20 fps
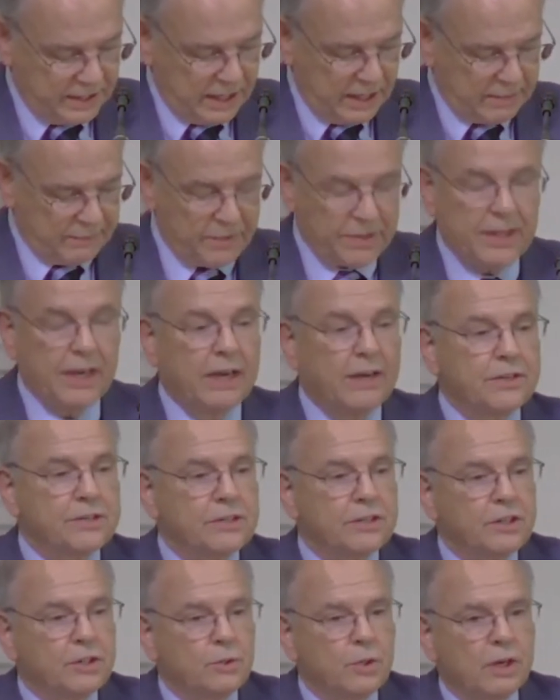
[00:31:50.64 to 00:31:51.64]
out of
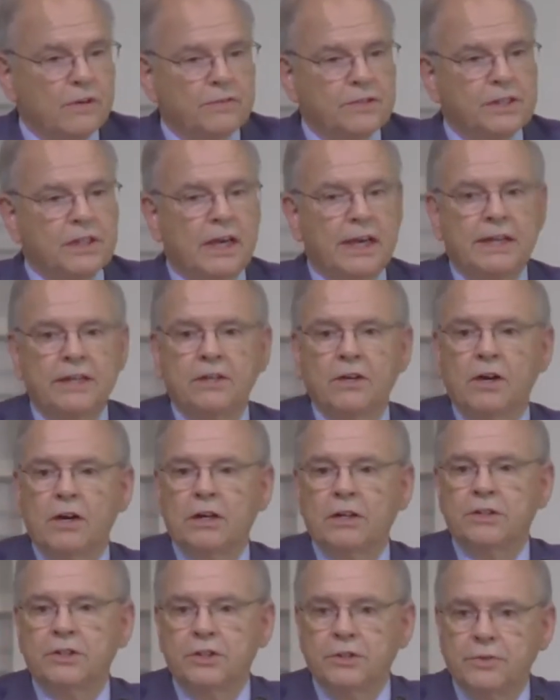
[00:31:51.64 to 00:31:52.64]
1,000 who have signed
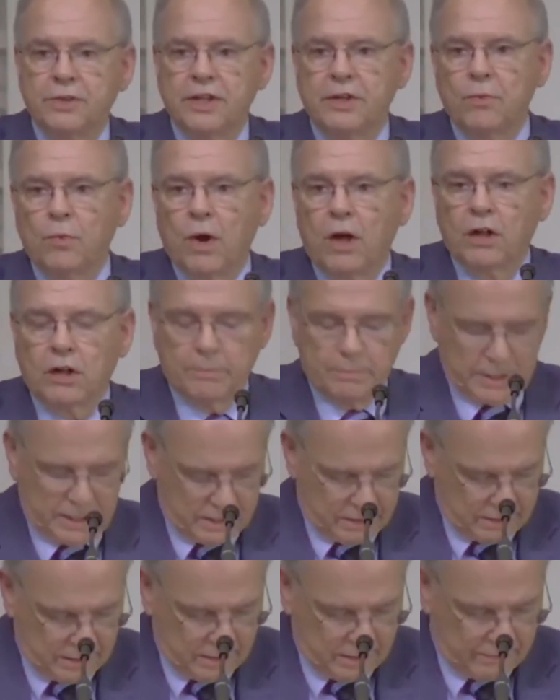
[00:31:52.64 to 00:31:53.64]
on to the Welcoming
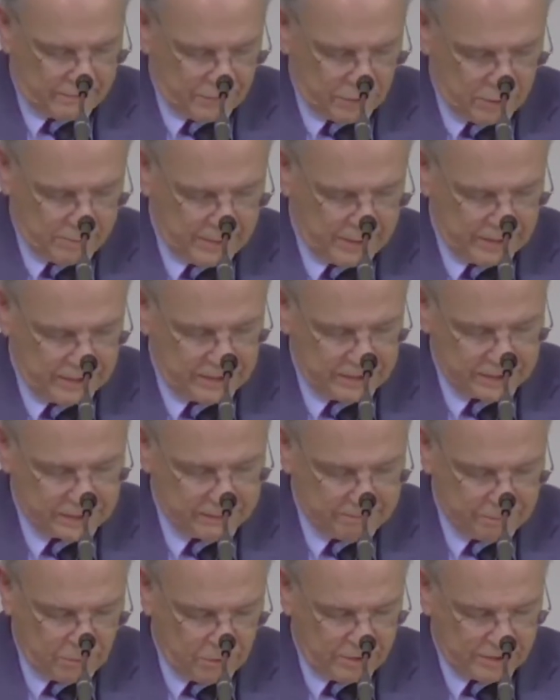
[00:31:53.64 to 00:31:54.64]
and Affirming
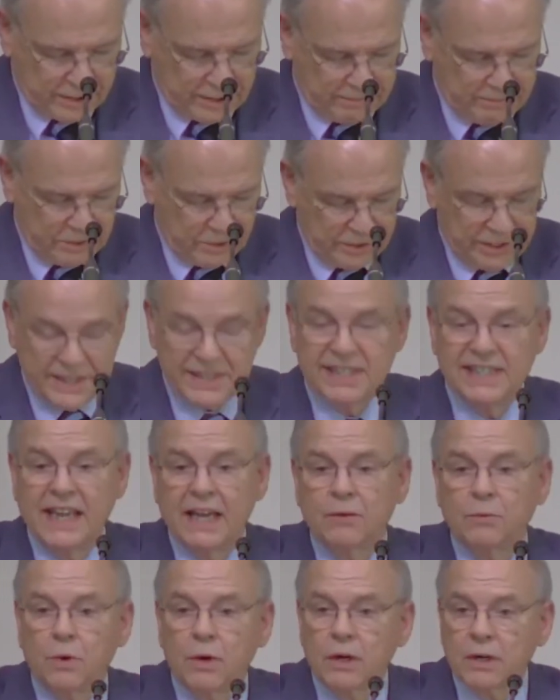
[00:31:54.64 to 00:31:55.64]
Support Communities
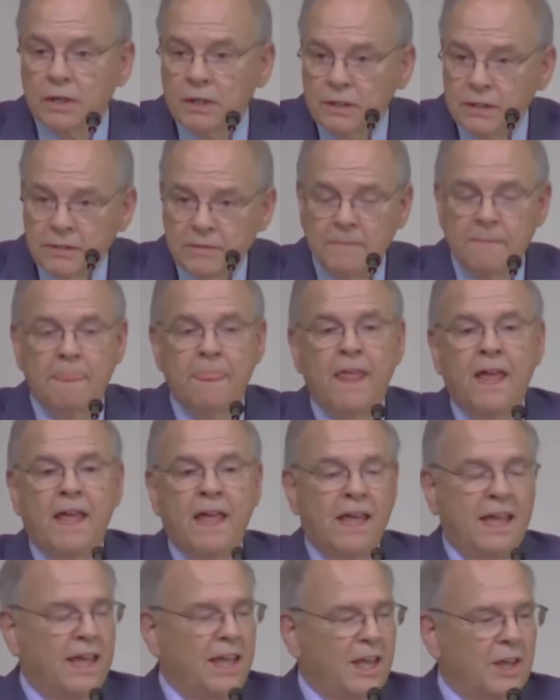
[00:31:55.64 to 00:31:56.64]
Network.
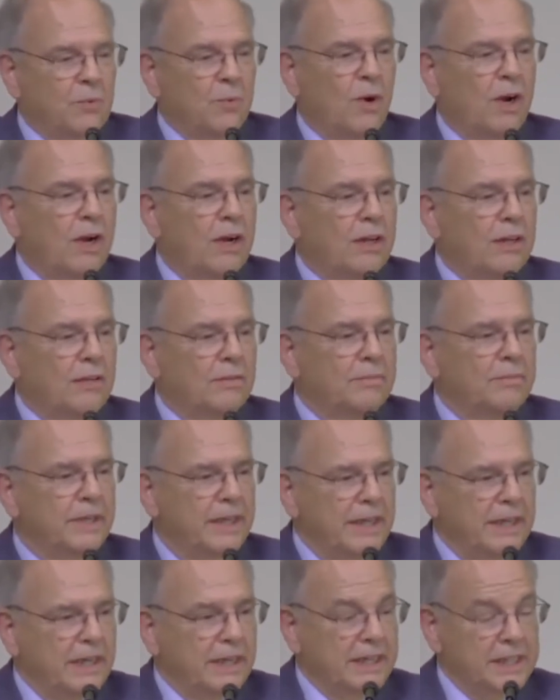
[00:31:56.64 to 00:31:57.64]
And while
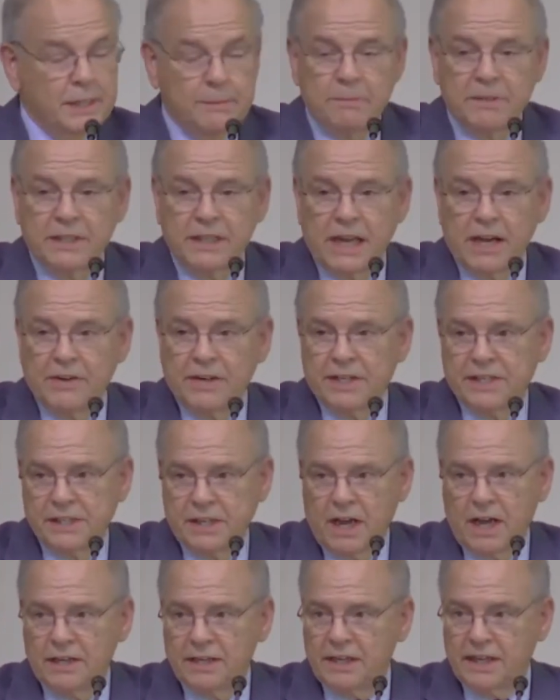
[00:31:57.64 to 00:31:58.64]
Elizabethtown has
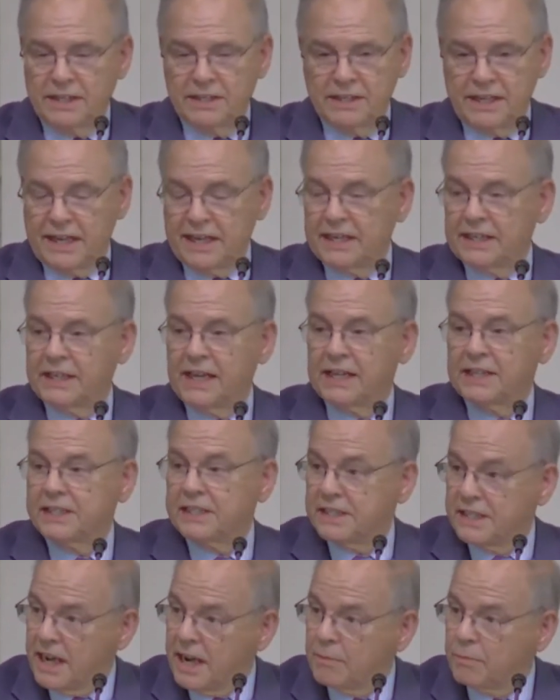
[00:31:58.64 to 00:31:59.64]
not yet taken that
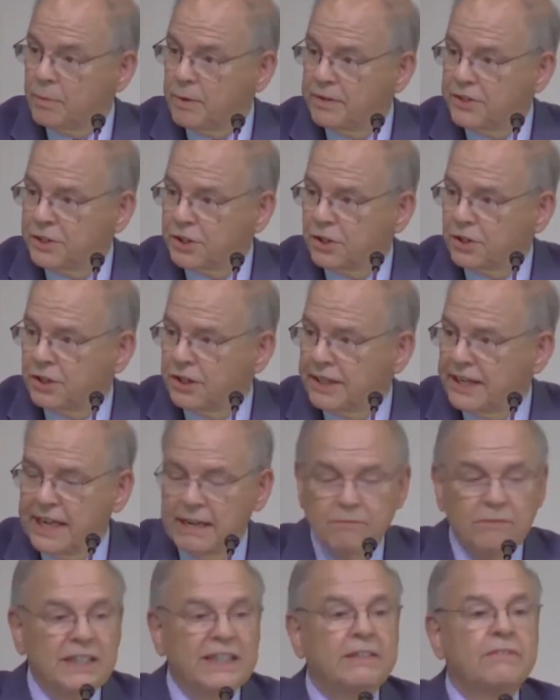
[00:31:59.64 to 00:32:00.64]
step, we certainly
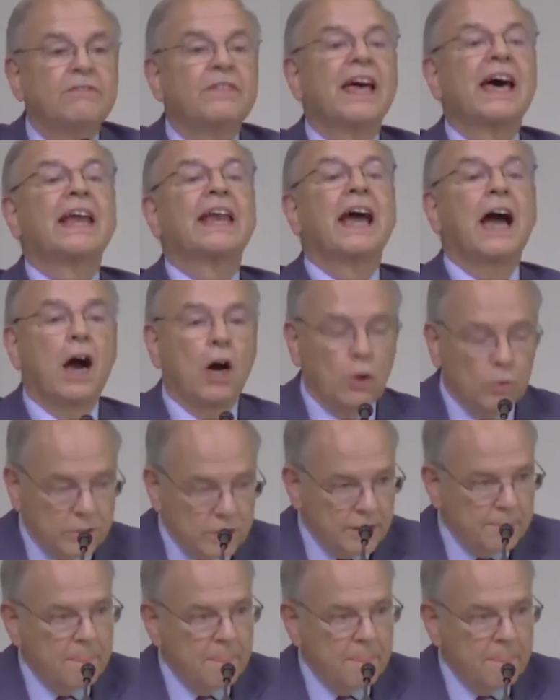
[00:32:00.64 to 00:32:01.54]
have lived that out